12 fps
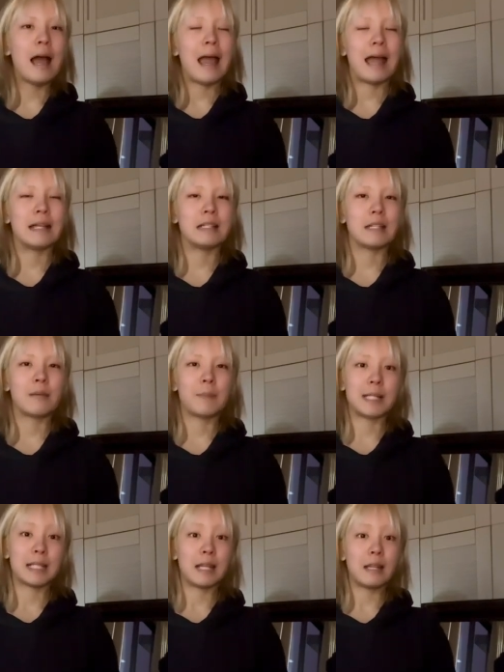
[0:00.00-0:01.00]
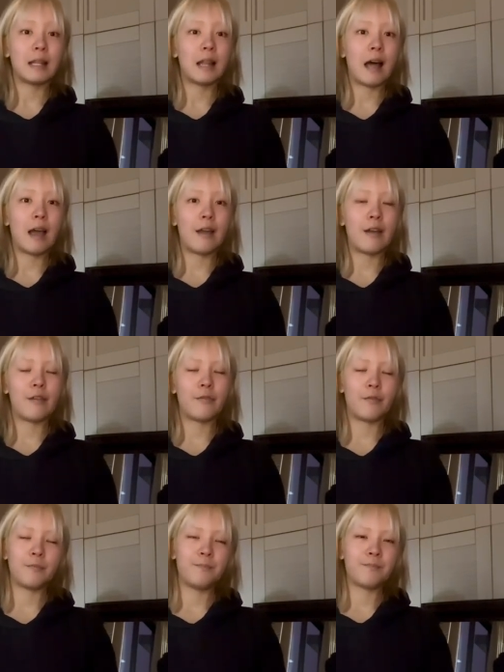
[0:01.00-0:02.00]
And in my daily life,
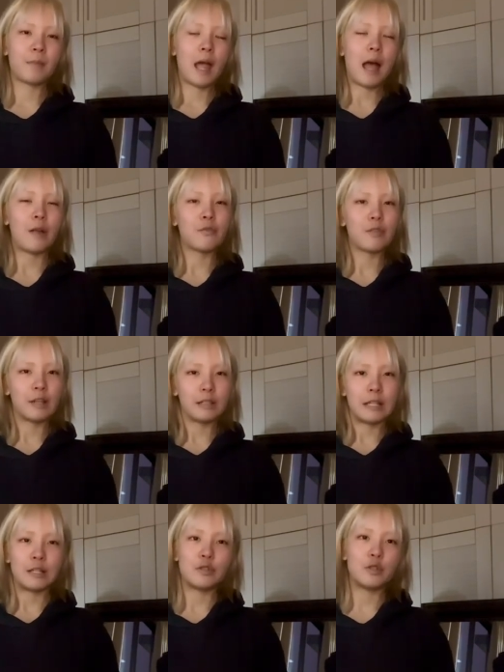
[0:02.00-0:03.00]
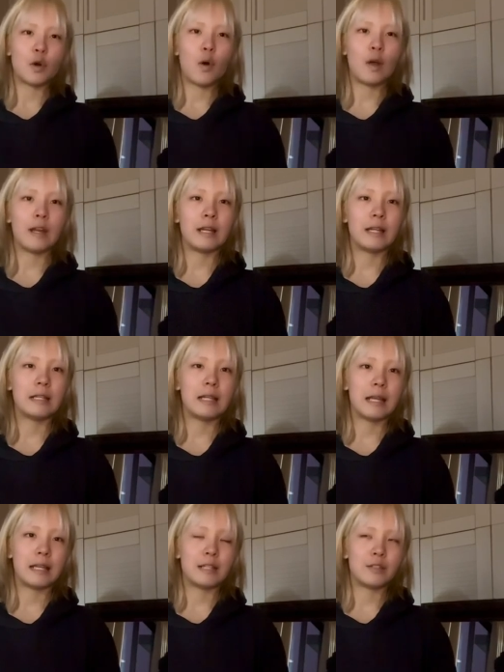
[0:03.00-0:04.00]
I really
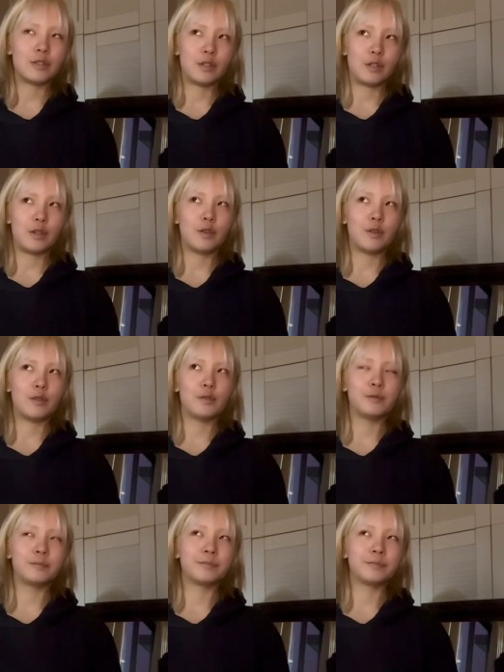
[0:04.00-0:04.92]
enjoying to